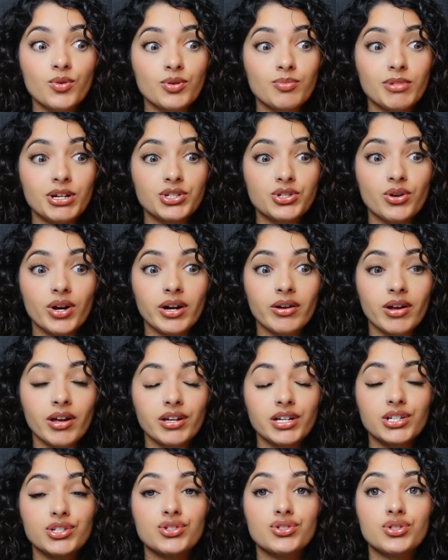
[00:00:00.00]
Worth metro area
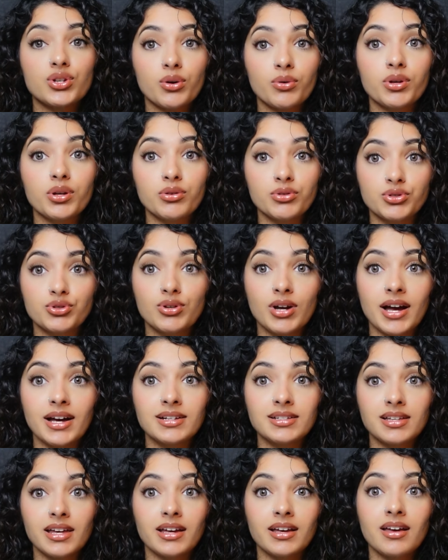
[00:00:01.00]
is so huge, you
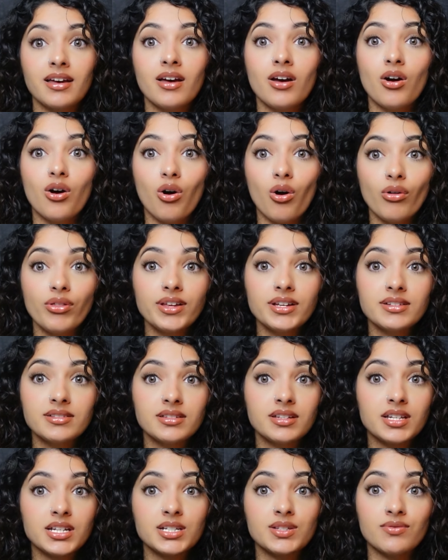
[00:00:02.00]
guys. Like, all these
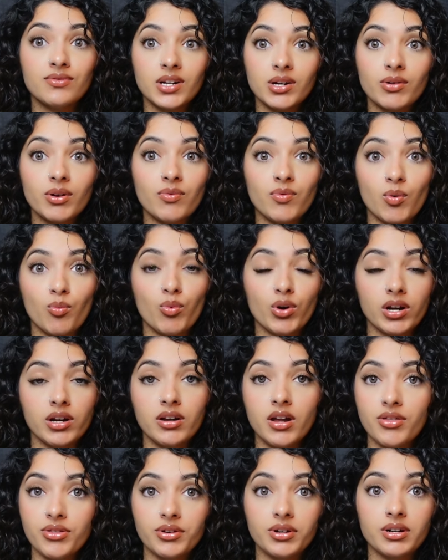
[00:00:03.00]
cities vary from one
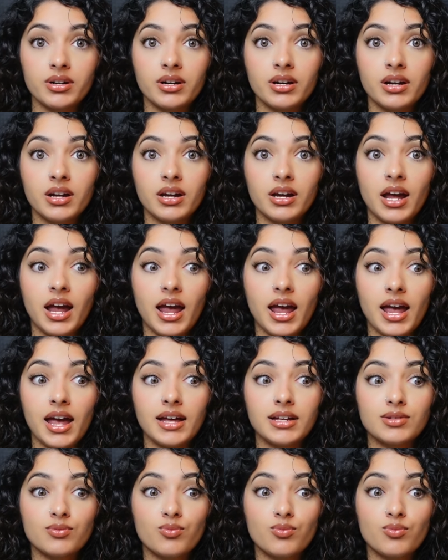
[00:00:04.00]
another. And